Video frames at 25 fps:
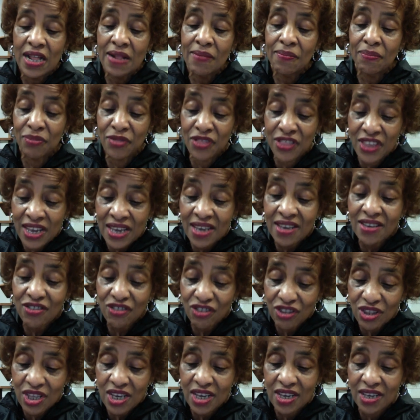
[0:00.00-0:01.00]
These
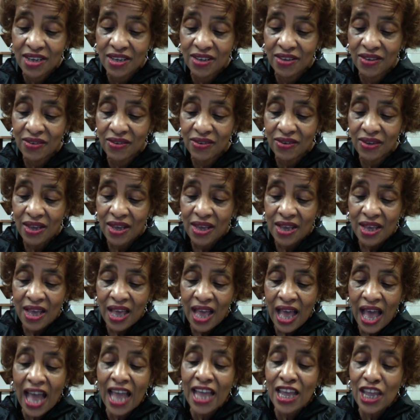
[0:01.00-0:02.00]
things
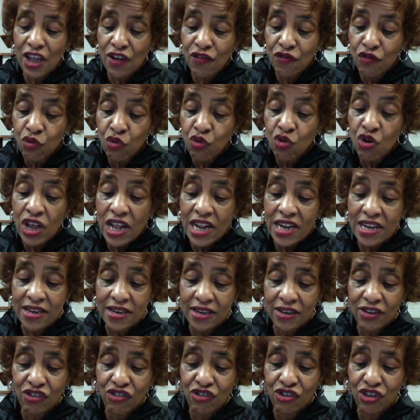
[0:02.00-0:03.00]
I have
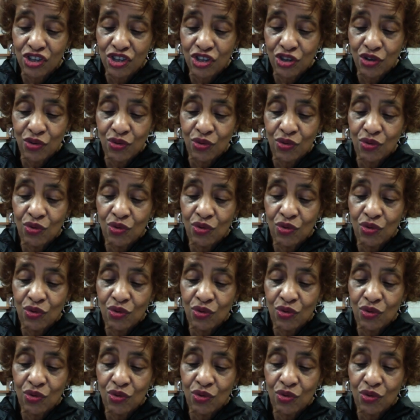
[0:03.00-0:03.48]
written to you